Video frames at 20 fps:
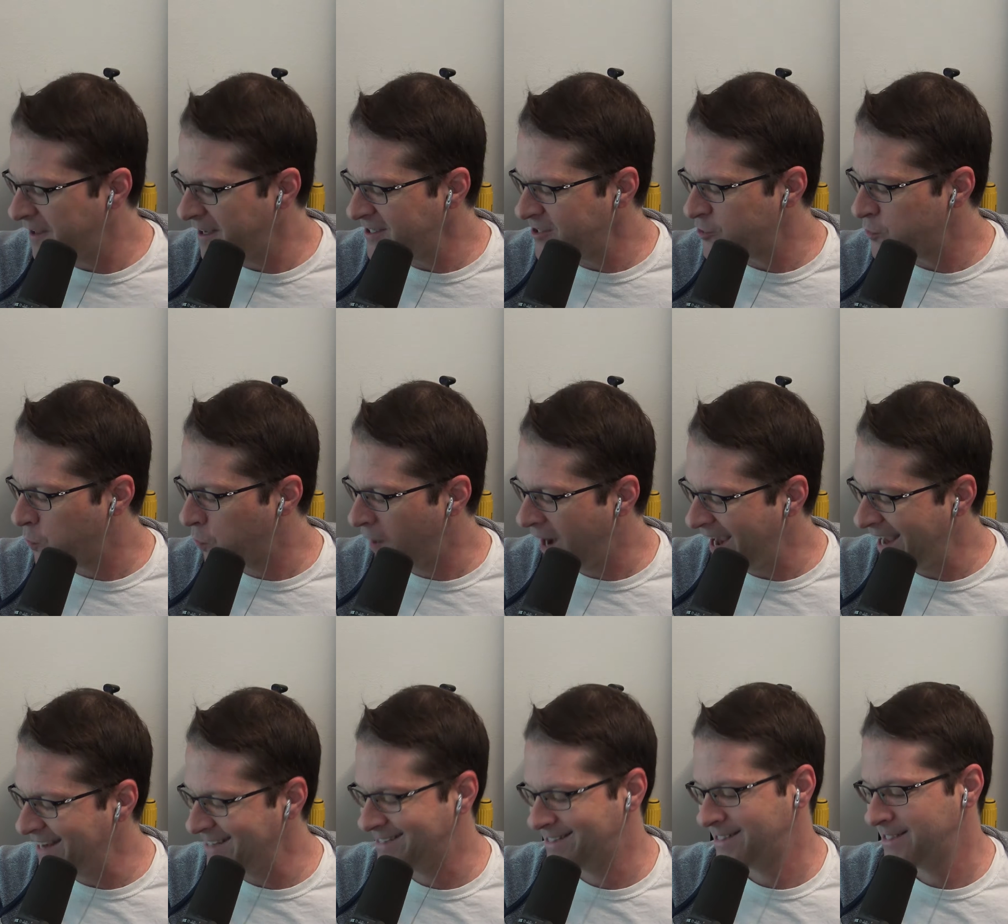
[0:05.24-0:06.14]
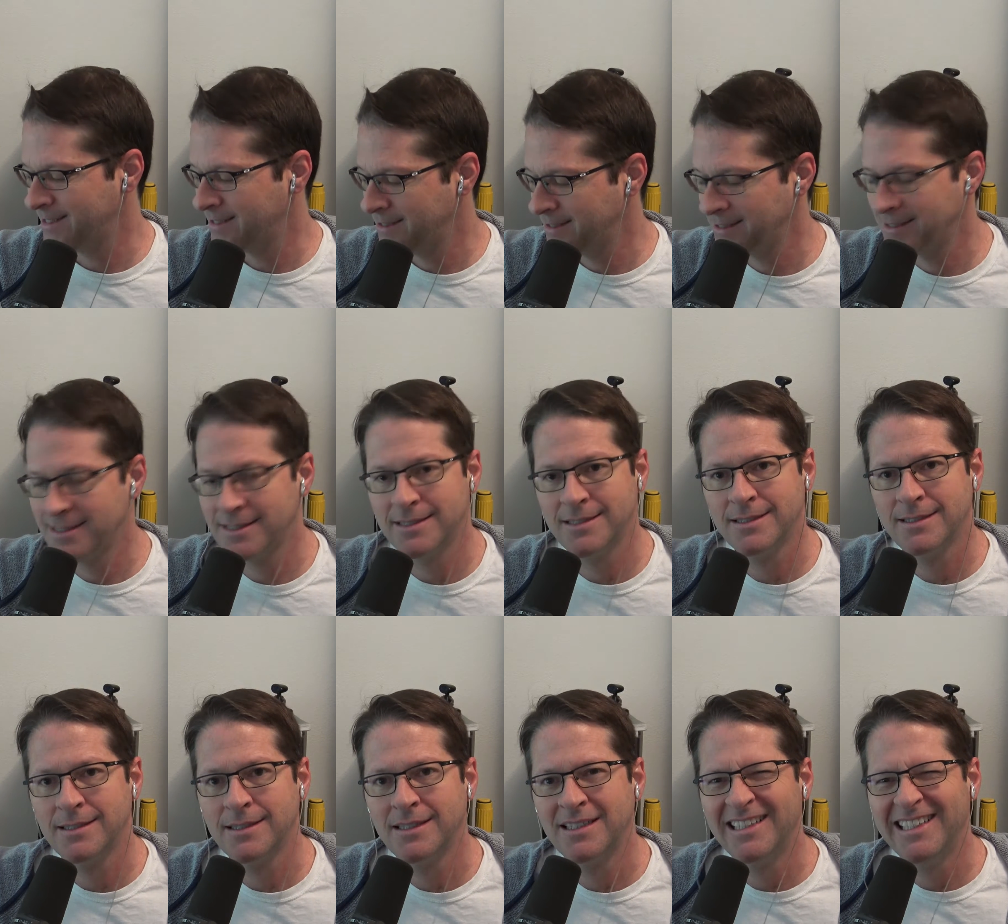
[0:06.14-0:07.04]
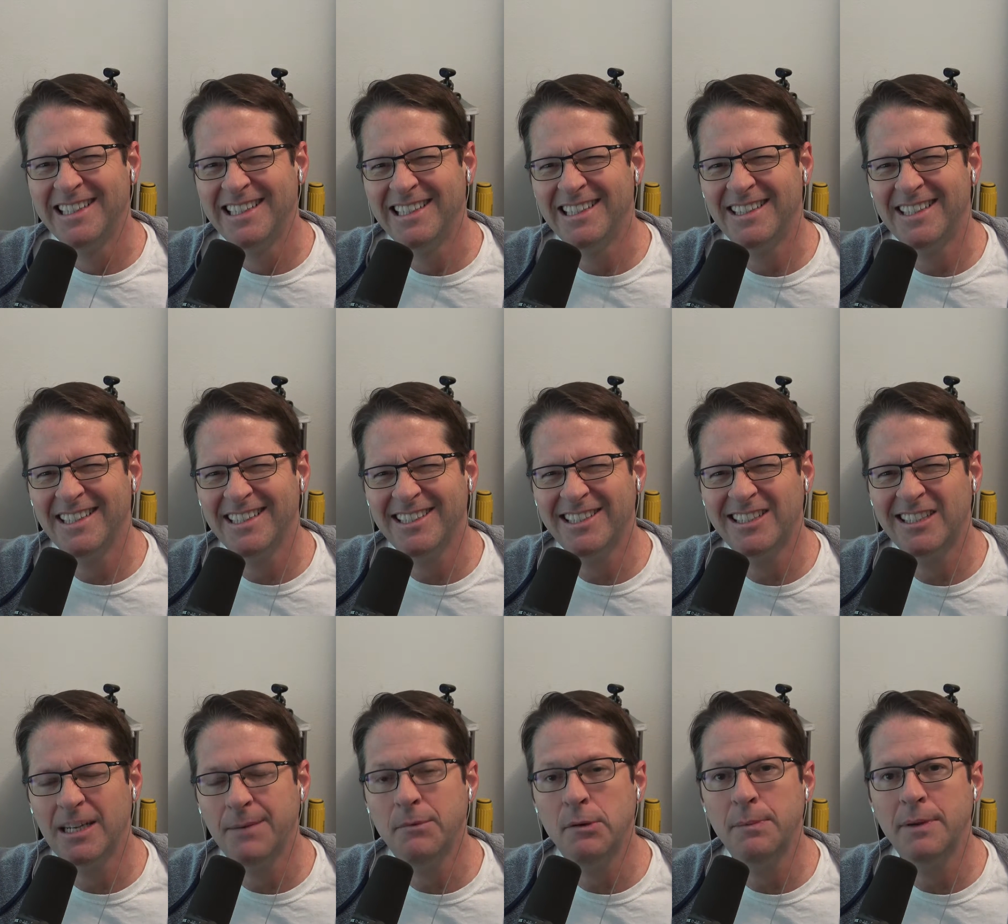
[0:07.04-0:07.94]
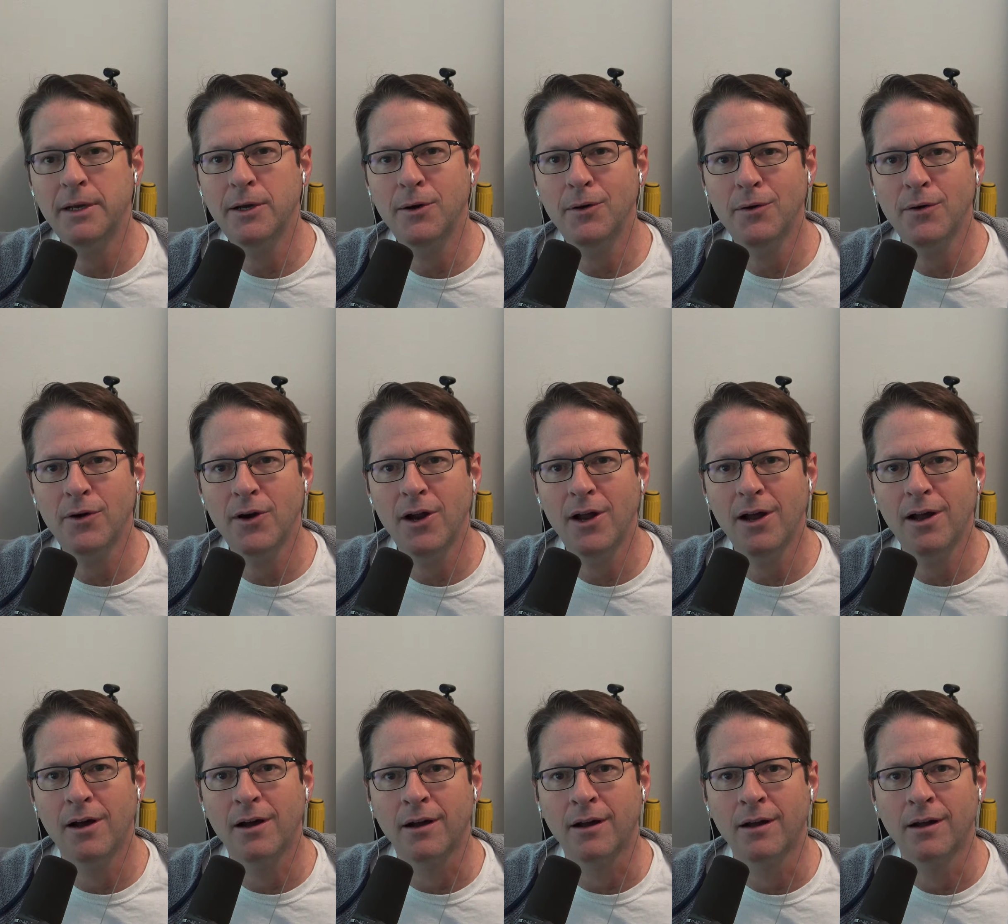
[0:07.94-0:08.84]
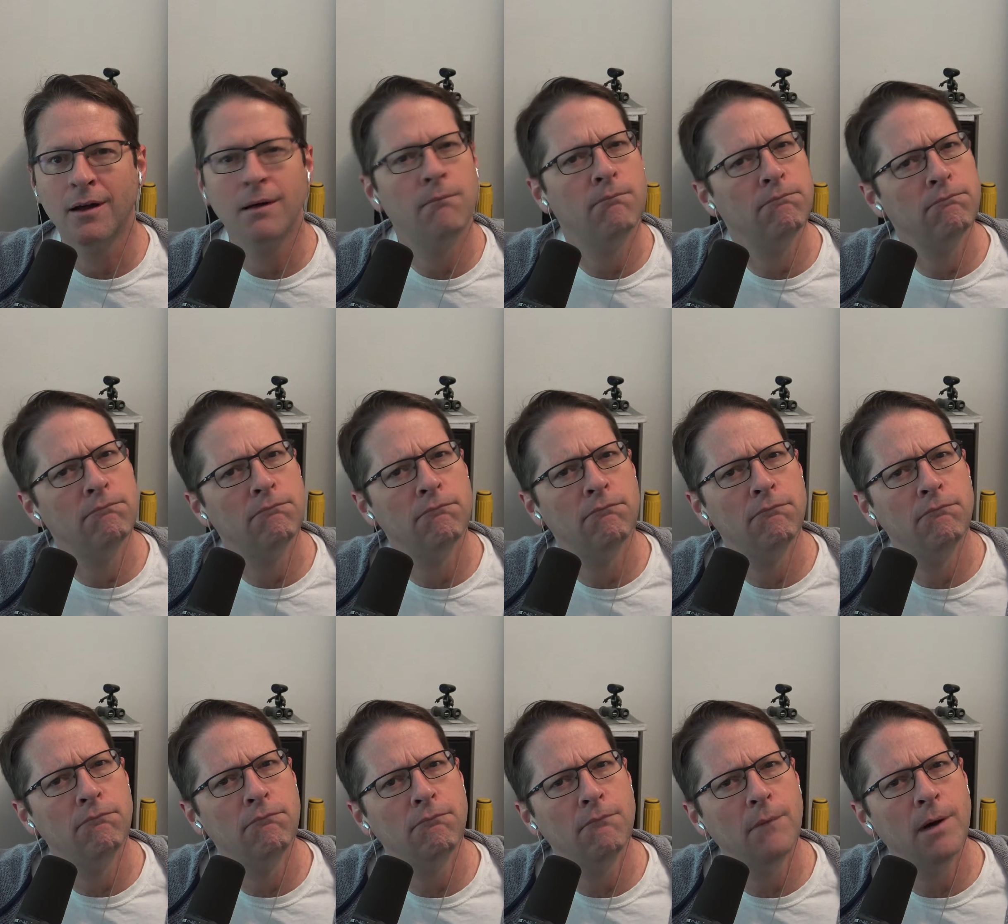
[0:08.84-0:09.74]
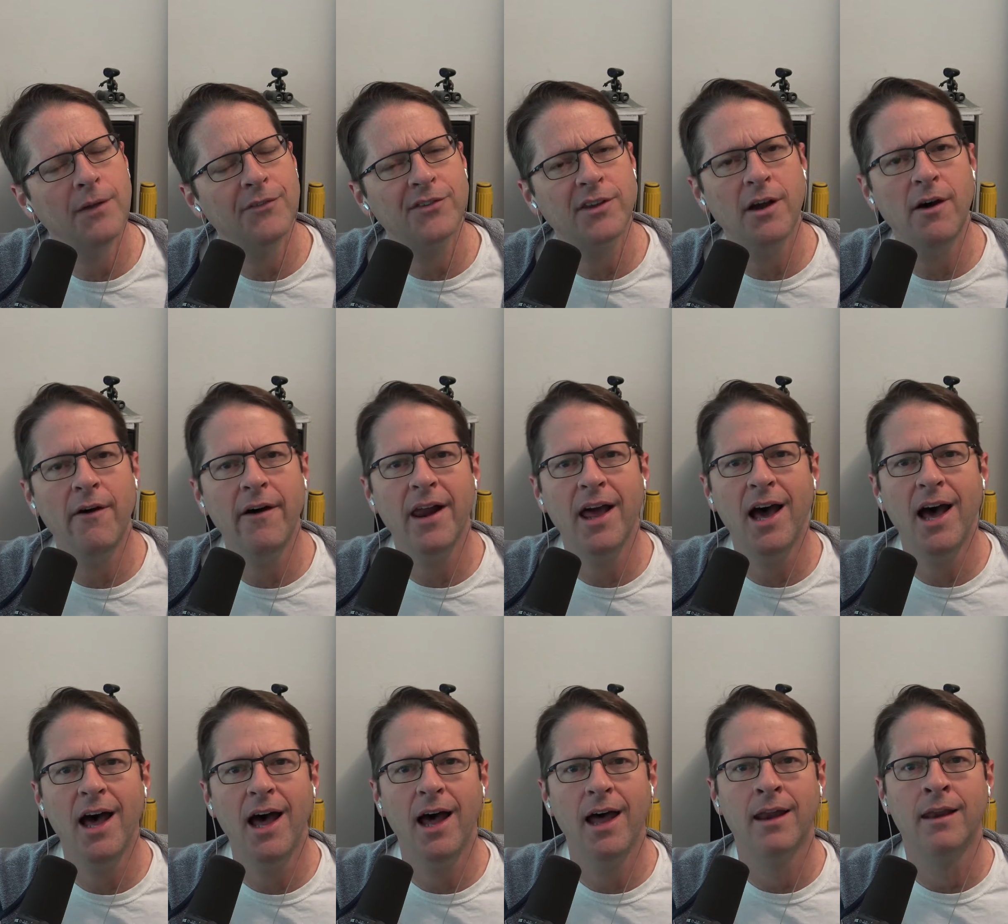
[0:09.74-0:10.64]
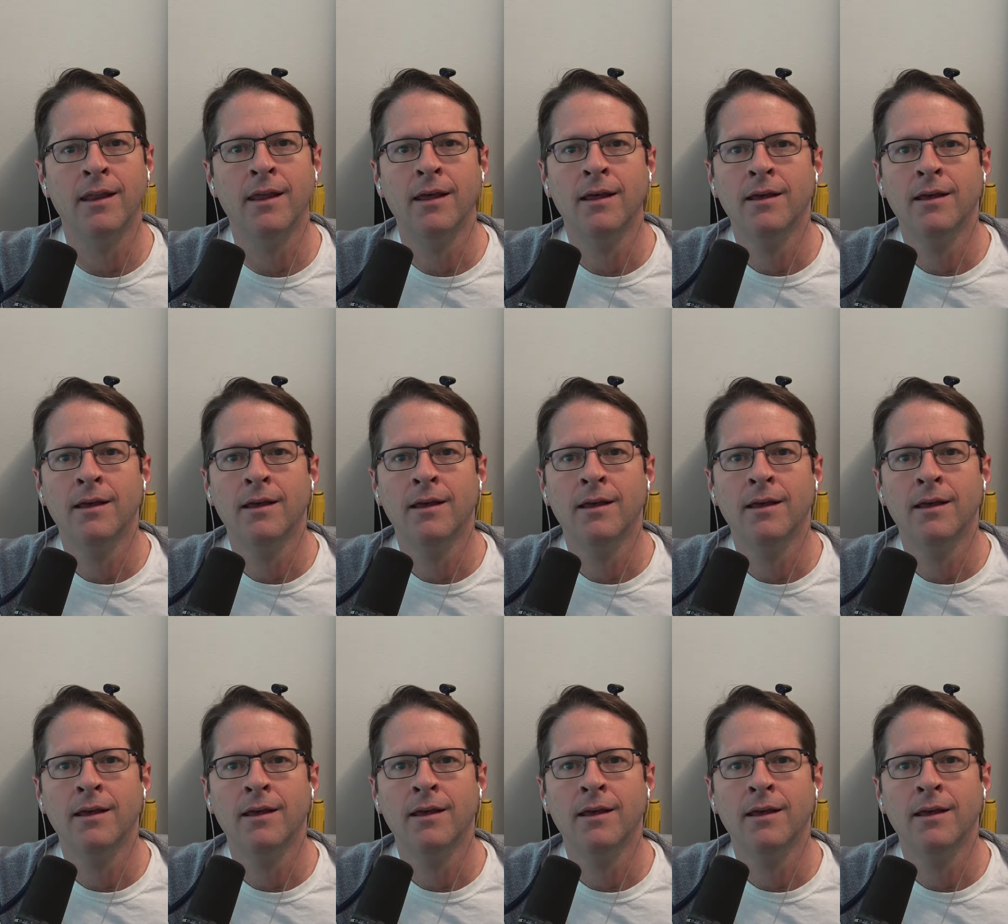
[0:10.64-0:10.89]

things right and things seem to be going wrong, what's going on?